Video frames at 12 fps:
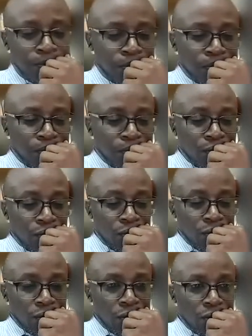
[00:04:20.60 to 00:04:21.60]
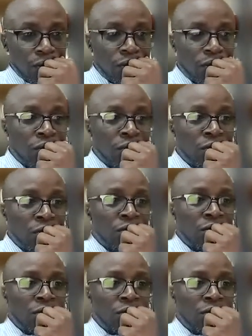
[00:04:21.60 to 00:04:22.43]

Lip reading: [no speech]